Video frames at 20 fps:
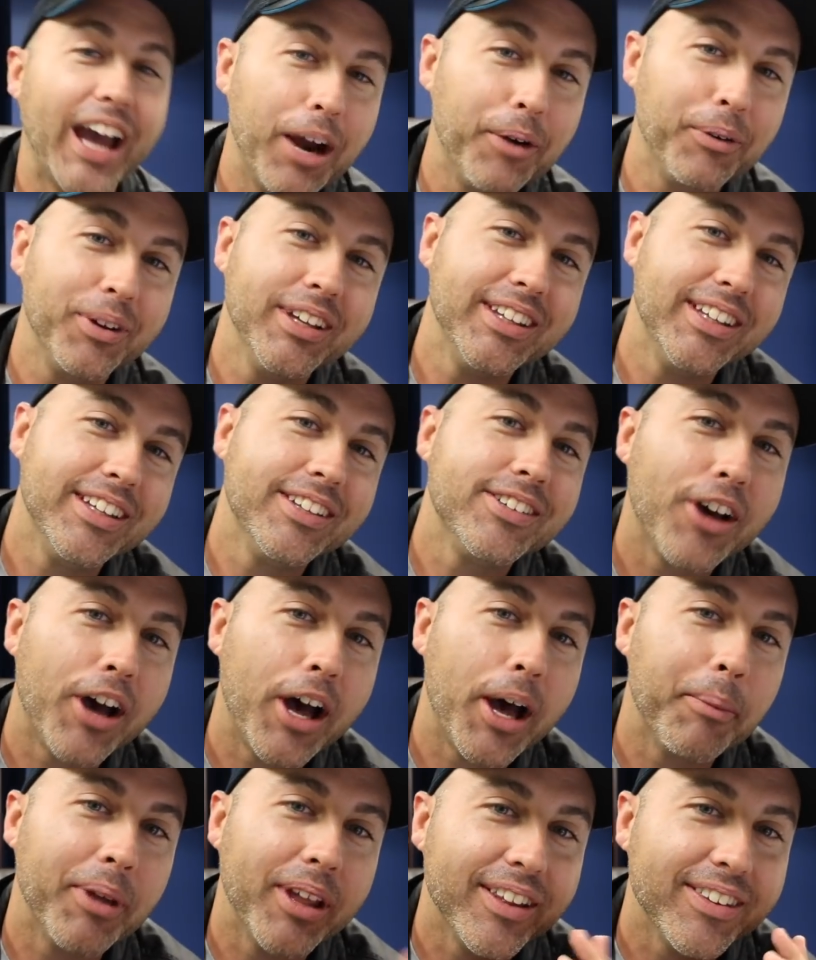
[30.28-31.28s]
I read these
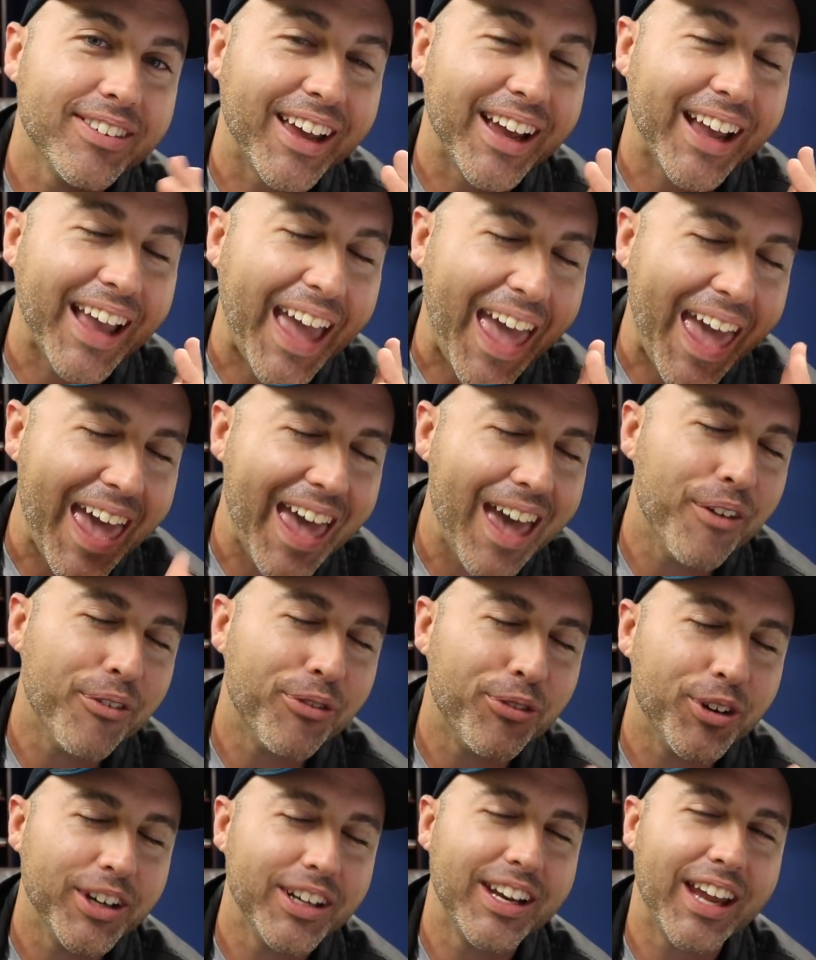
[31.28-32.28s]
comments like
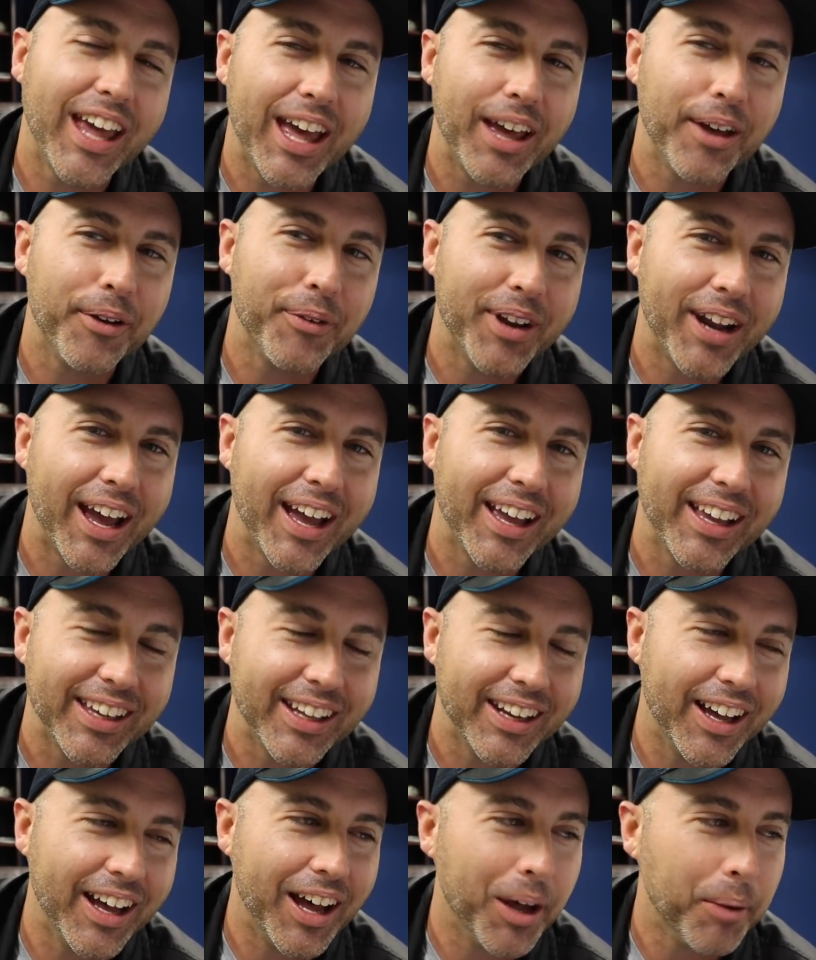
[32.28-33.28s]
every day when I
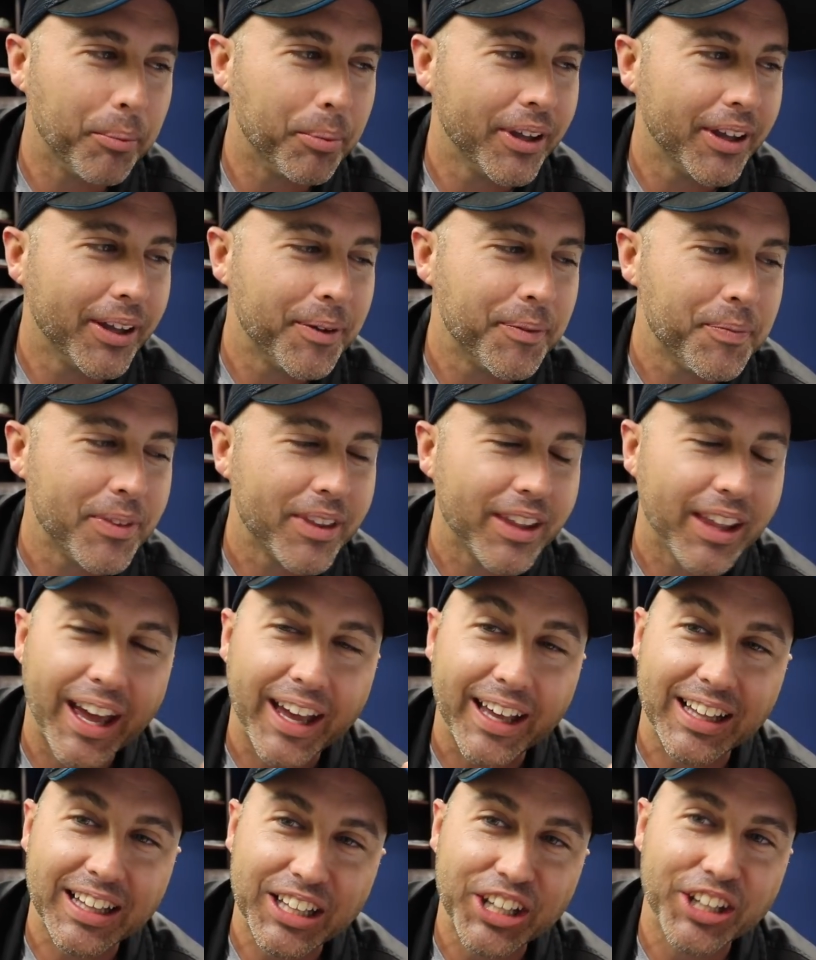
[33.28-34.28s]
get up.
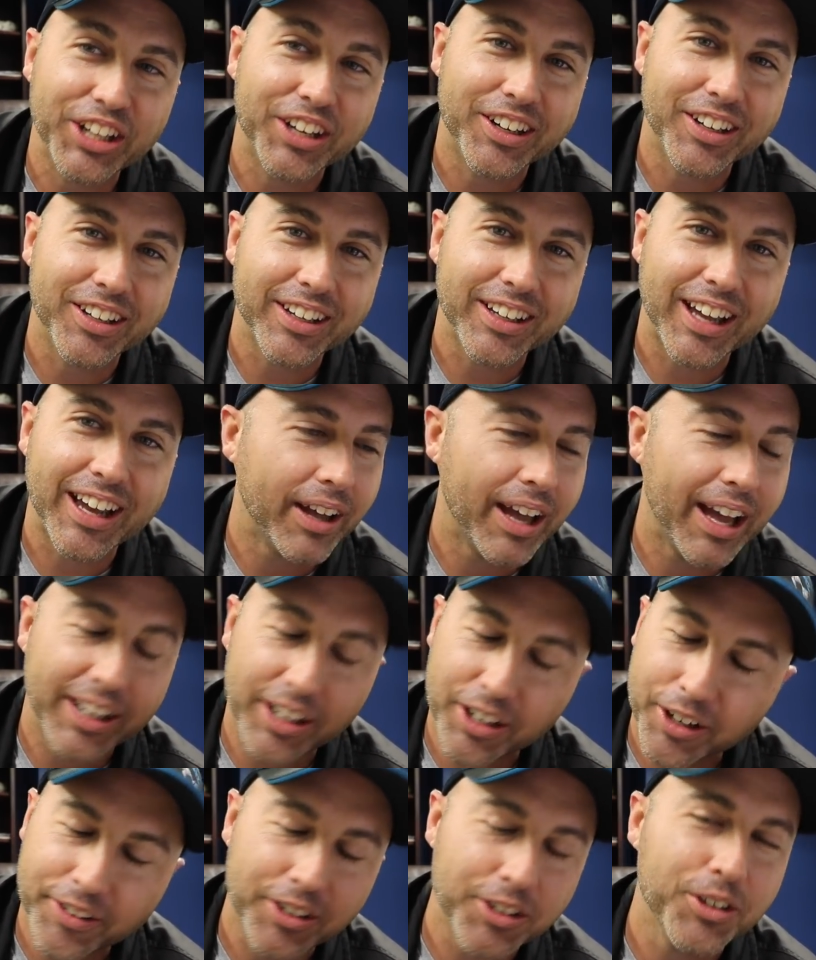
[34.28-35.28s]
Like literally, I
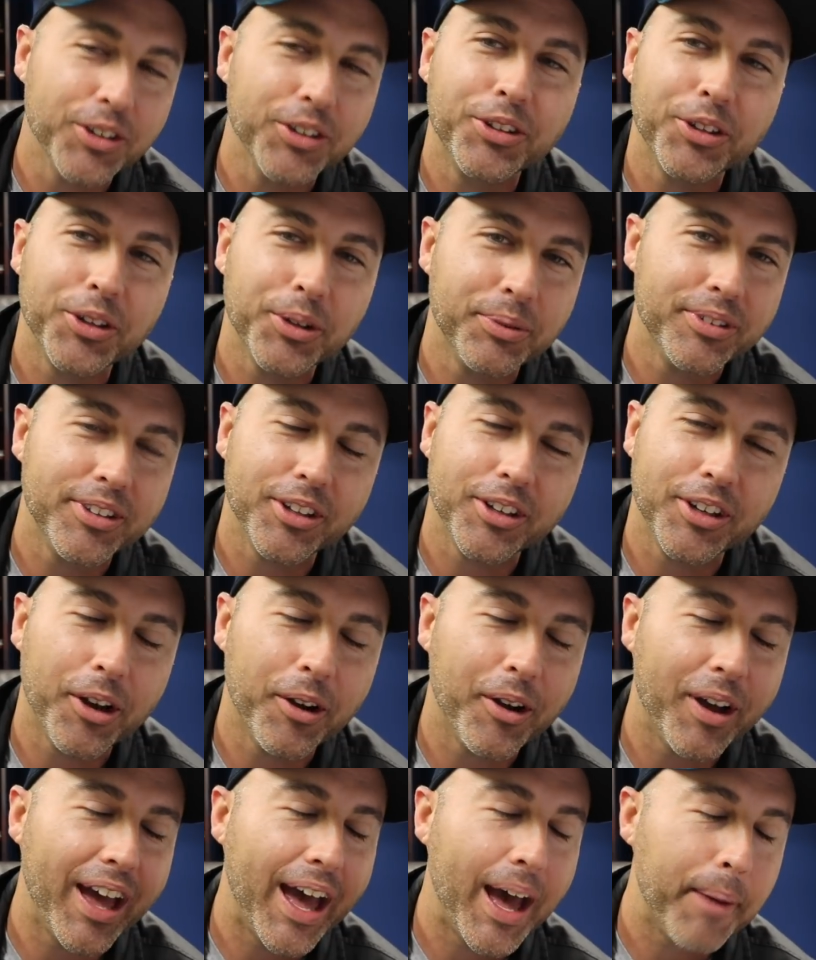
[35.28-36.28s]
get on the YouTube
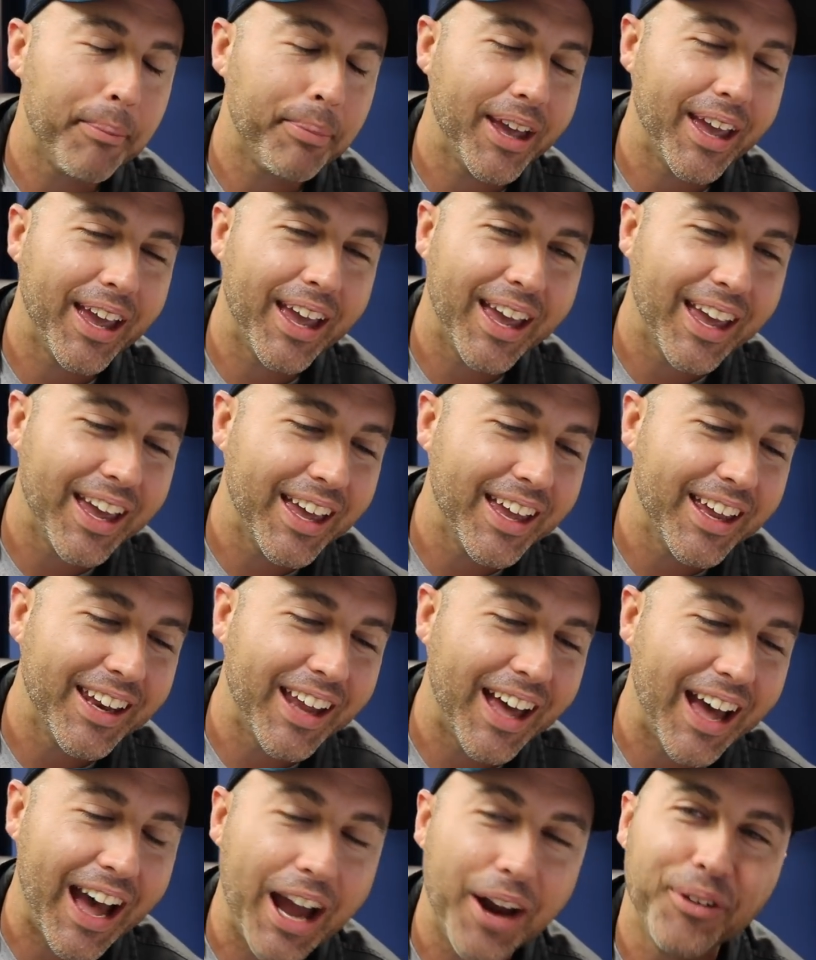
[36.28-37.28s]
Studio app and
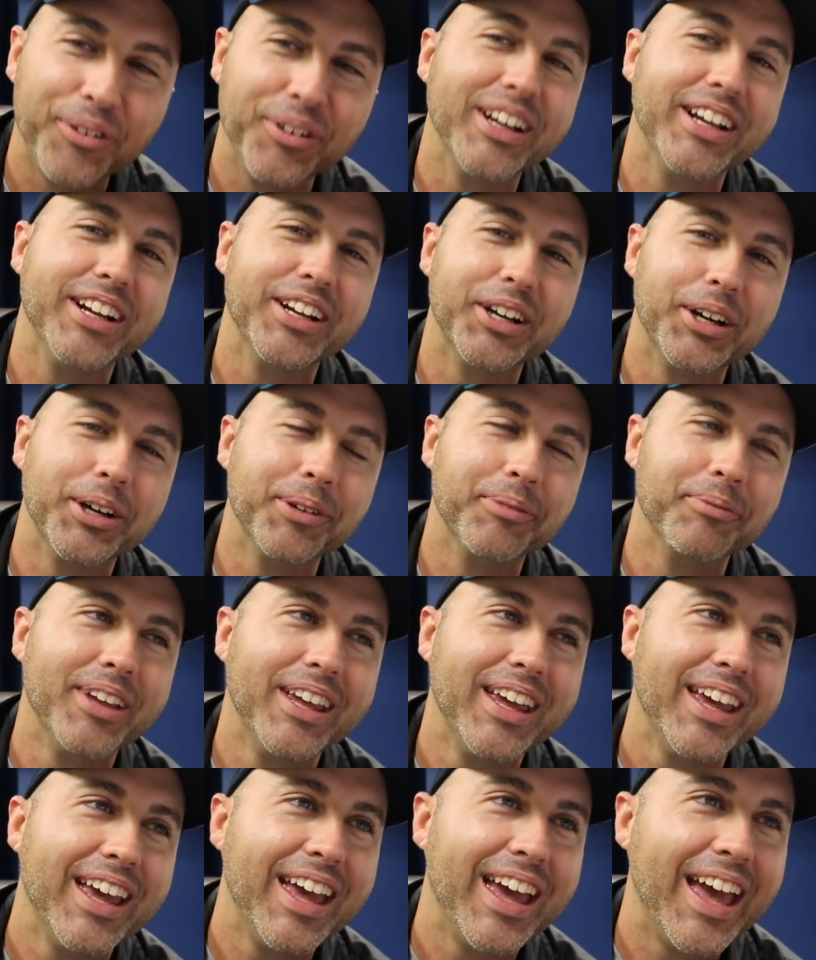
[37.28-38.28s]
I read them,
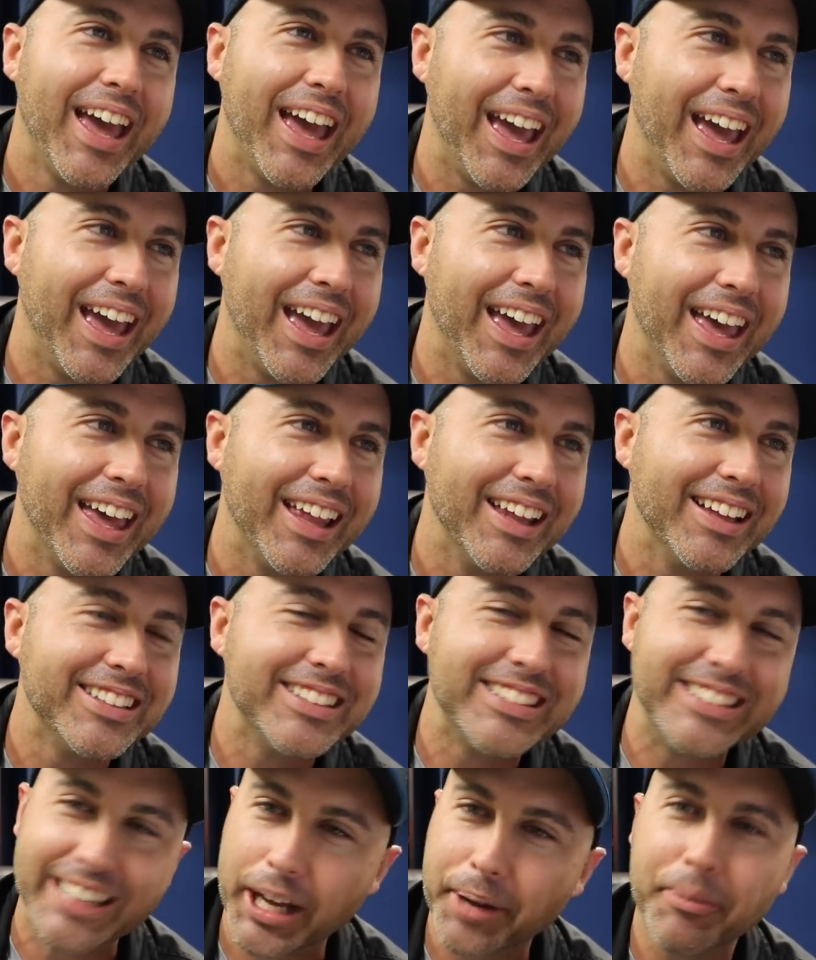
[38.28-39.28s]
and
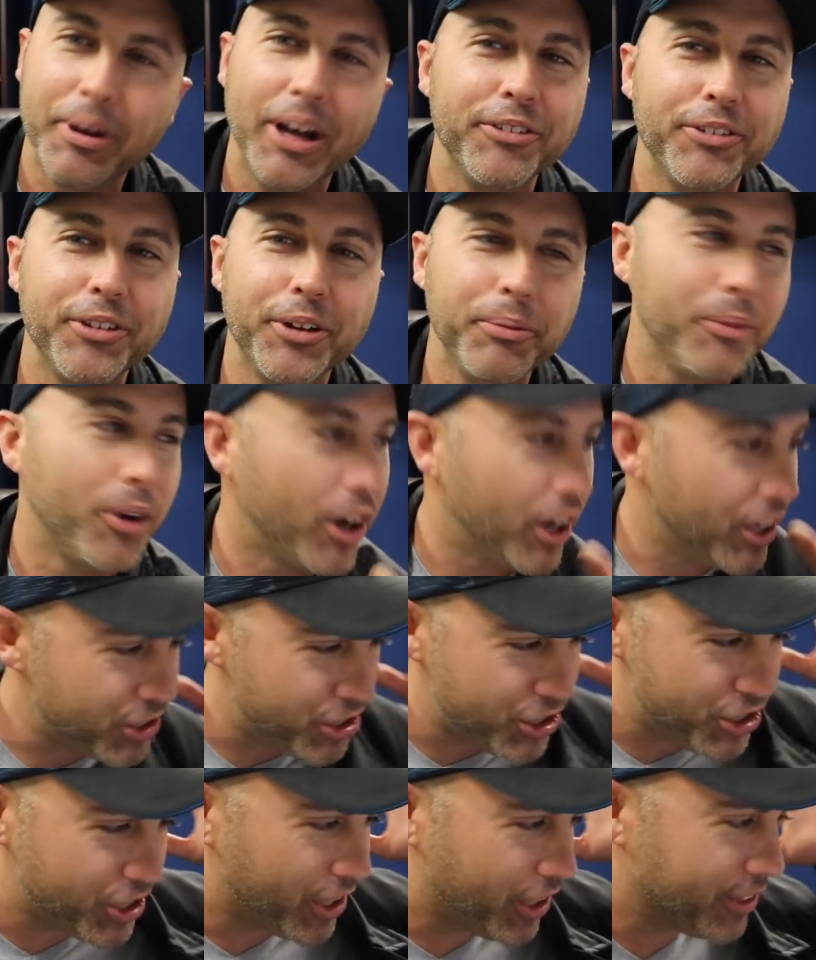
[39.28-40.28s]
some of them are
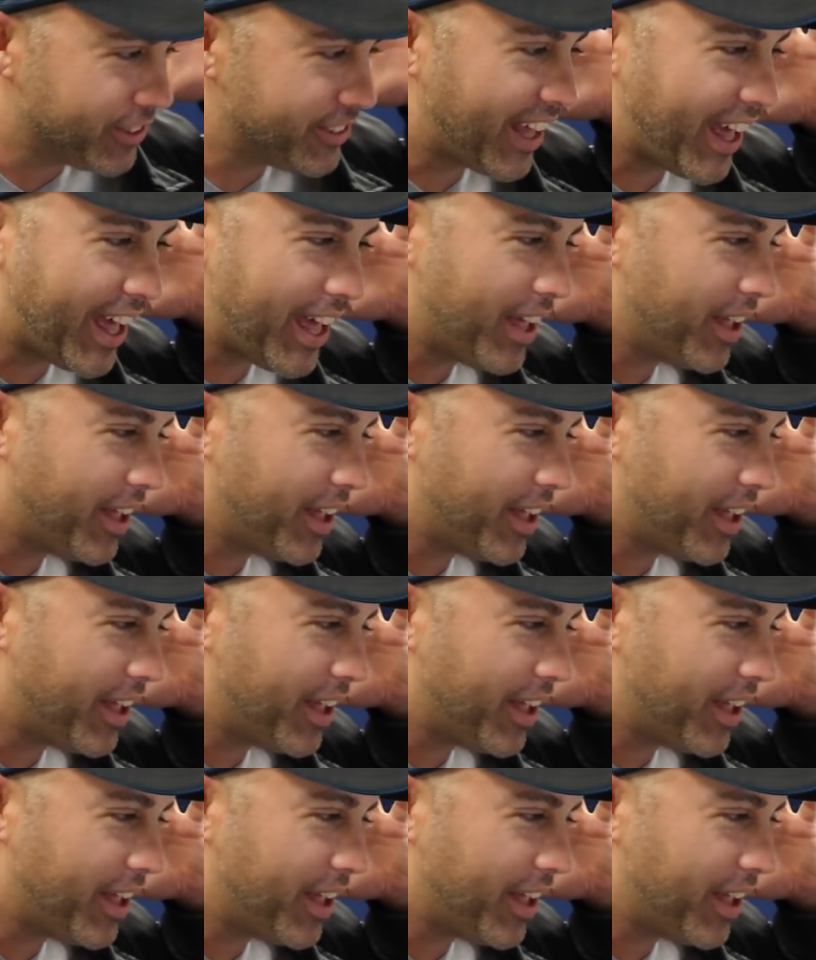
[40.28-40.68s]
just